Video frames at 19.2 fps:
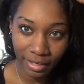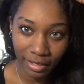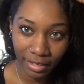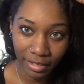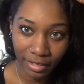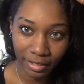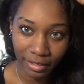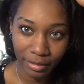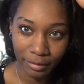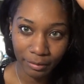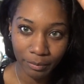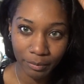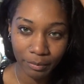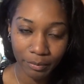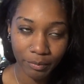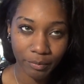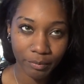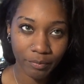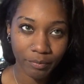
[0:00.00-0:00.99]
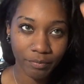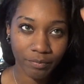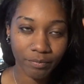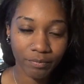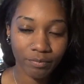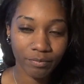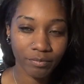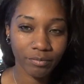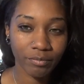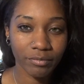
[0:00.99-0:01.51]
um,
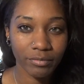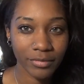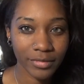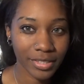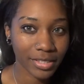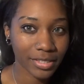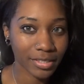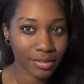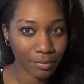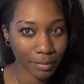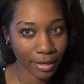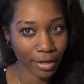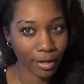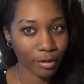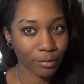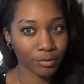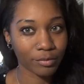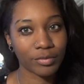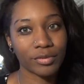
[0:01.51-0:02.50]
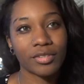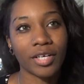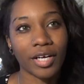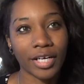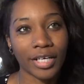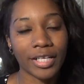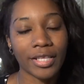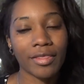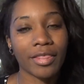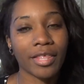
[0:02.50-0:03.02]
since my combs
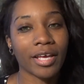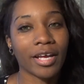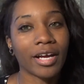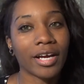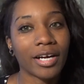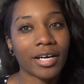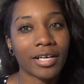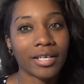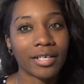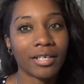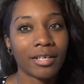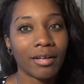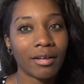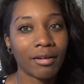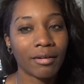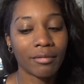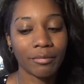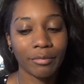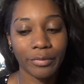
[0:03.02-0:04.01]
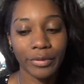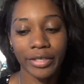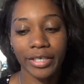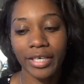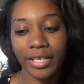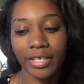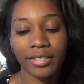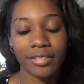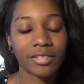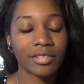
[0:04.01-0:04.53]
aren't there. But
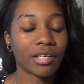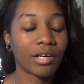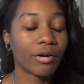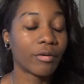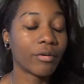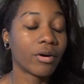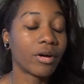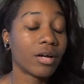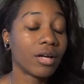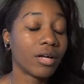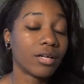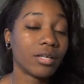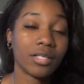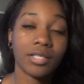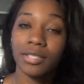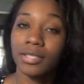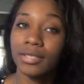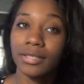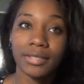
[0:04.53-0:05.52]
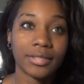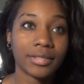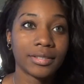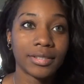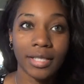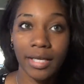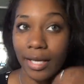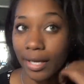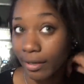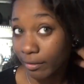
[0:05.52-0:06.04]
yeah, so
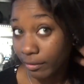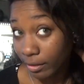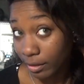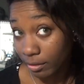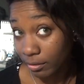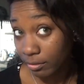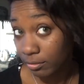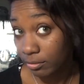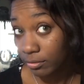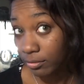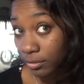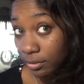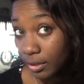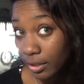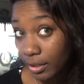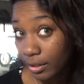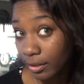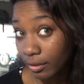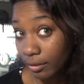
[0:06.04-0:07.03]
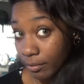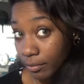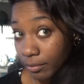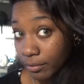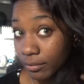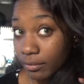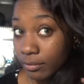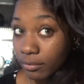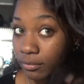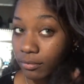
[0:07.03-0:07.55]
I don't know. Um,
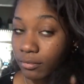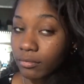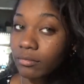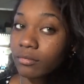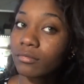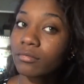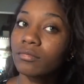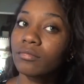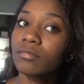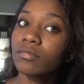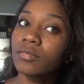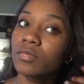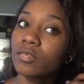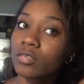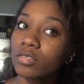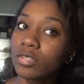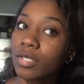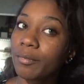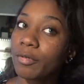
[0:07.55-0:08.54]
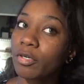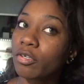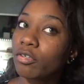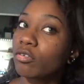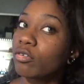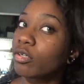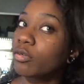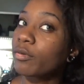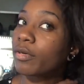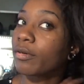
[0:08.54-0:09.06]
so I'm going to do
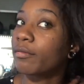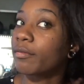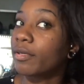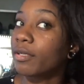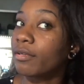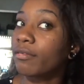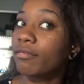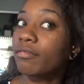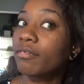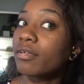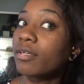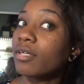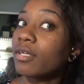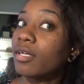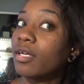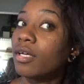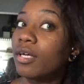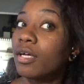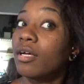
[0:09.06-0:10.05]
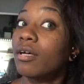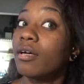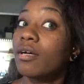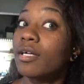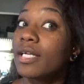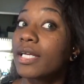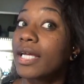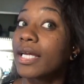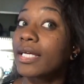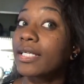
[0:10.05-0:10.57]
a quick weave
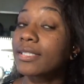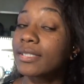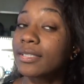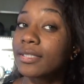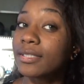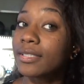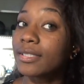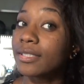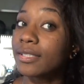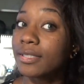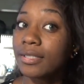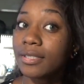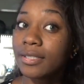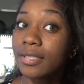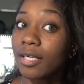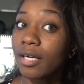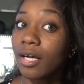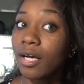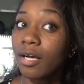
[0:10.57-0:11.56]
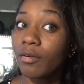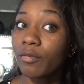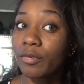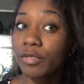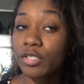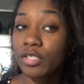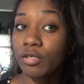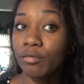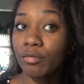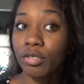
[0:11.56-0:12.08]
next uh, with
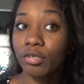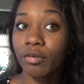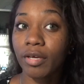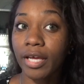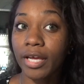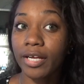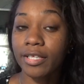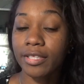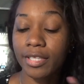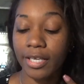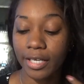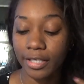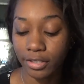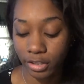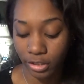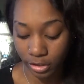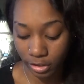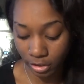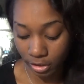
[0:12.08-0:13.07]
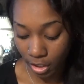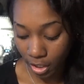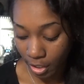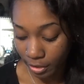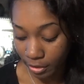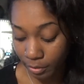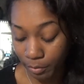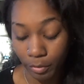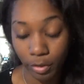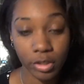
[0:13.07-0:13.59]
some new hair that I just saw
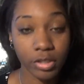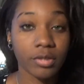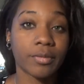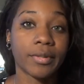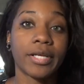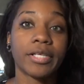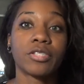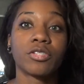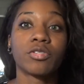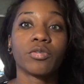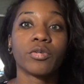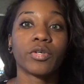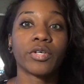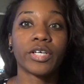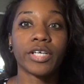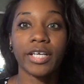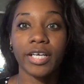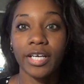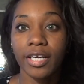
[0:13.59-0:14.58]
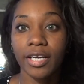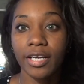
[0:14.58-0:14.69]
in the beauty supply store.